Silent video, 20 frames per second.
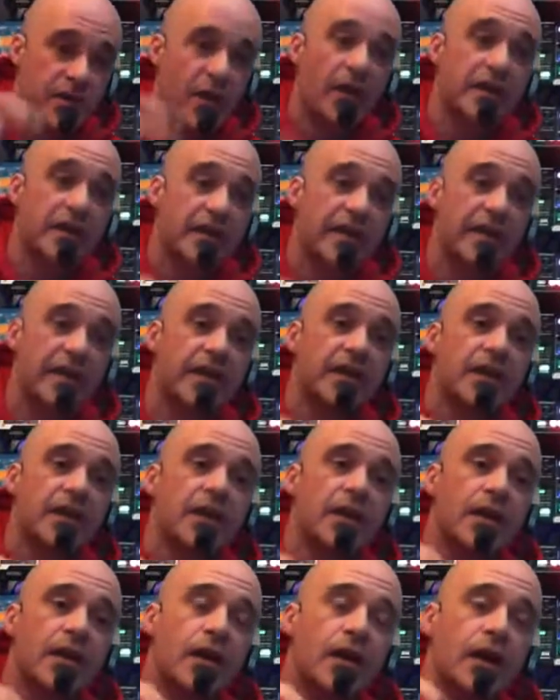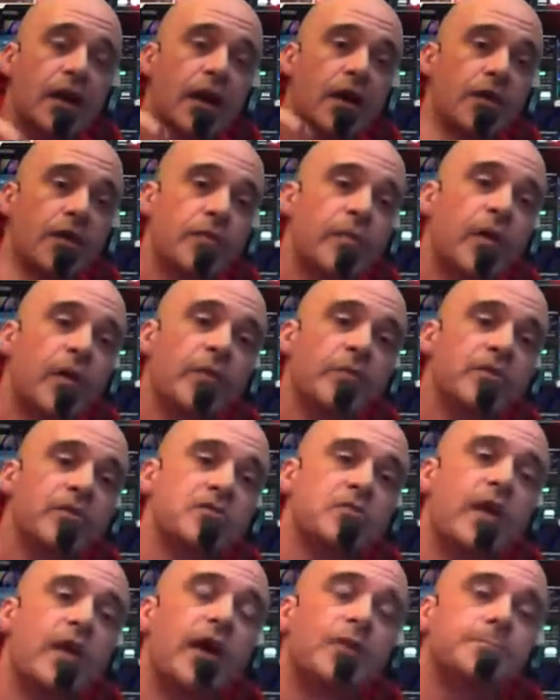finding at the moment
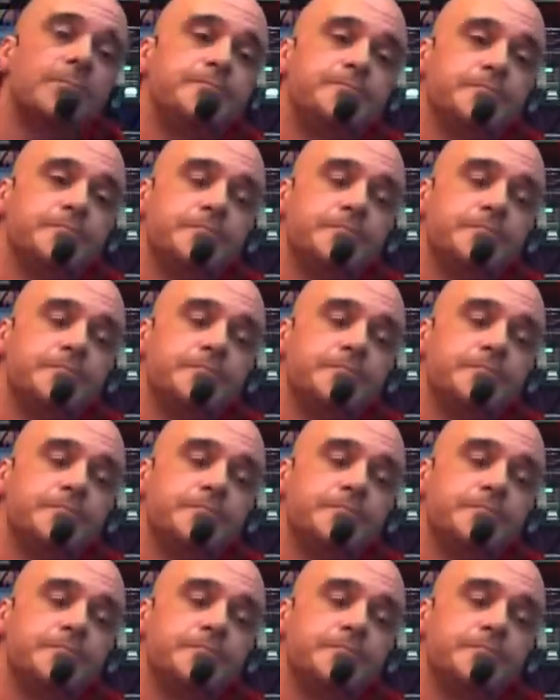as well.